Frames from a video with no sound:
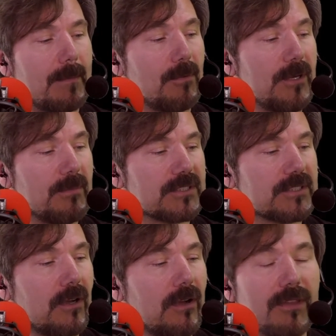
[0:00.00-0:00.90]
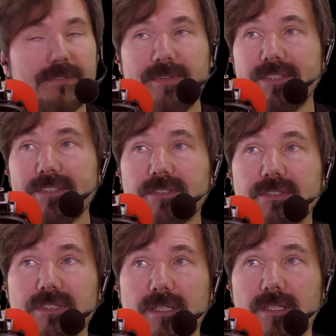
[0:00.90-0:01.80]
pretty much all the
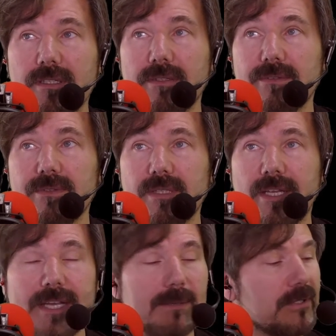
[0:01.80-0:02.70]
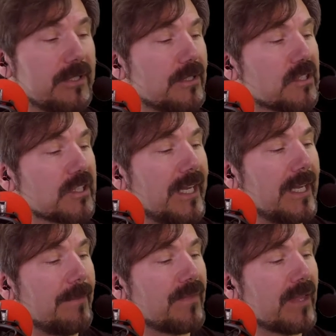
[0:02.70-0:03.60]
features of enabling your
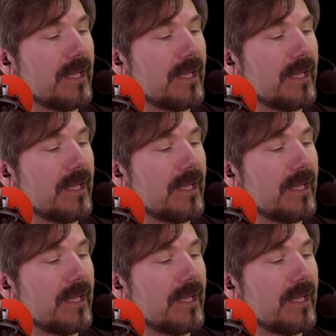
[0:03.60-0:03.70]
scan,